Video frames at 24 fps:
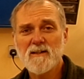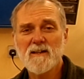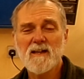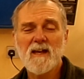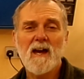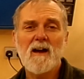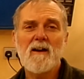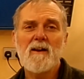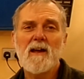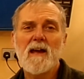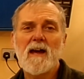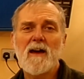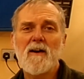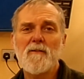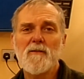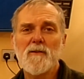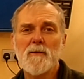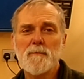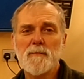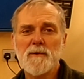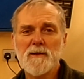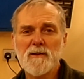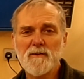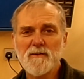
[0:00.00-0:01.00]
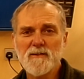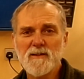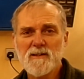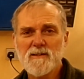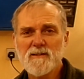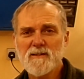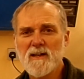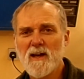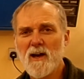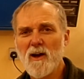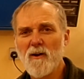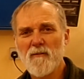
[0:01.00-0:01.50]
carry out the build
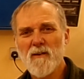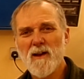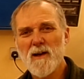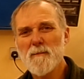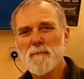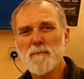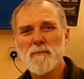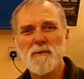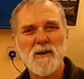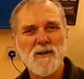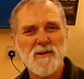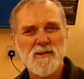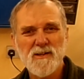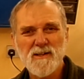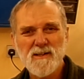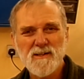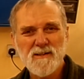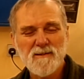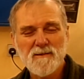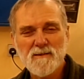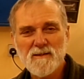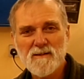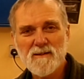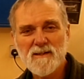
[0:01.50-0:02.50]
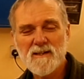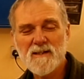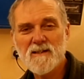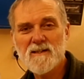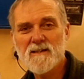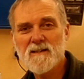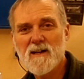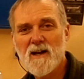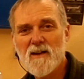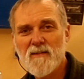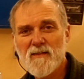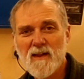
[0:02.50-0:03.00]
itself, like brushes and
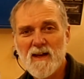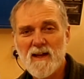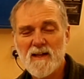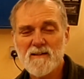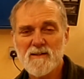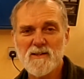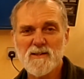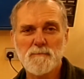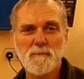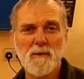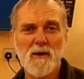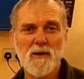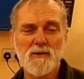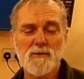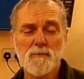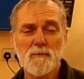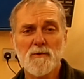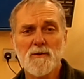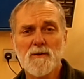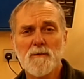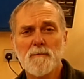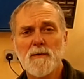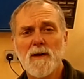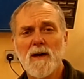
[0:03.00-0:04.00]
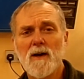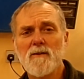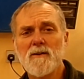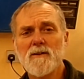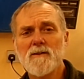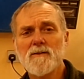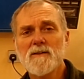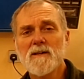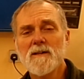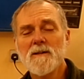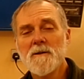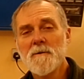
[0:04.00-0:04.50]
things like that, disposable
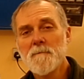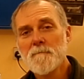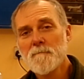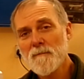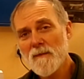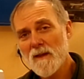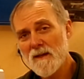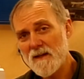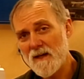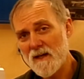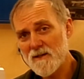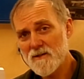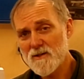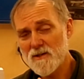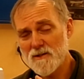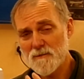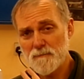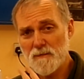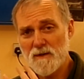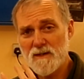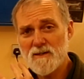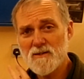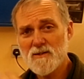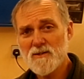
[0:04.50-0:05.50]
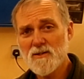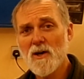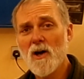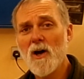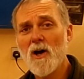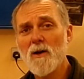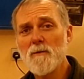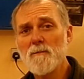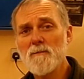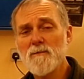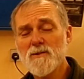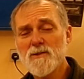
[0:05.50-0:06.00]
components. That's just been
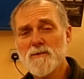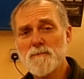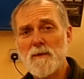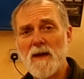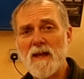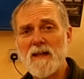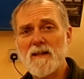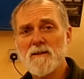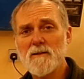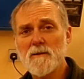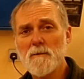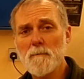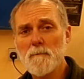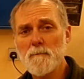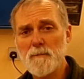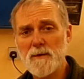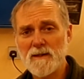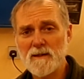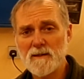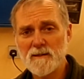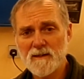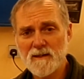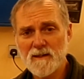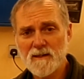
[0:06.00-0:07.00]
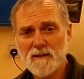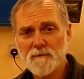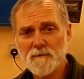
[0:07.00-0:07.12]
time spent building.